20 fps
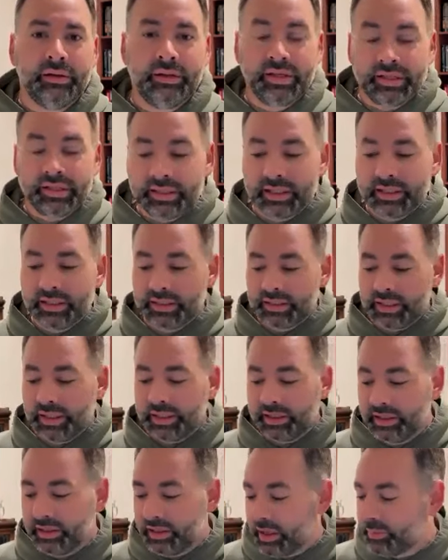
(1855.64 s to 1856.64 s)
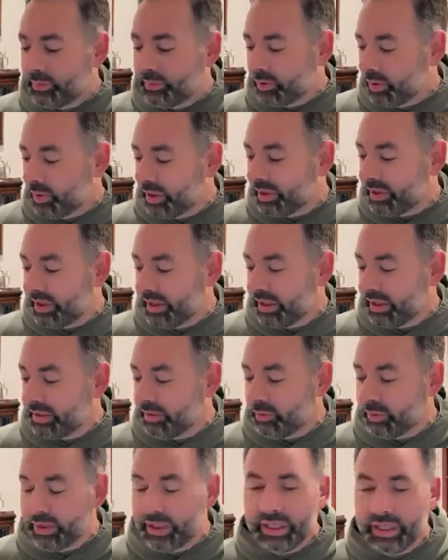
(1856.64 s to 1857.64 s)
This is like the number one thing
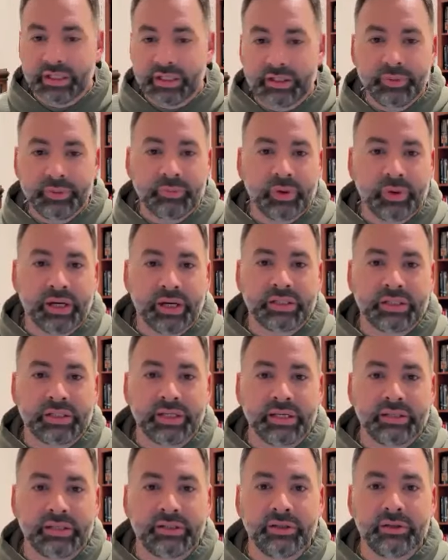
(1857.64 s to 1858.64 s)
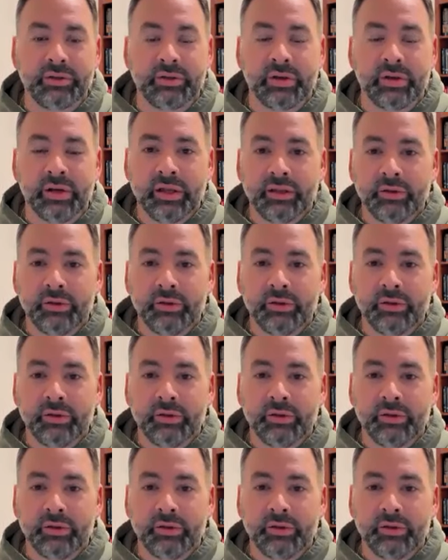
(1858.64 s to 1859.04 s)
that we need to be pressing into,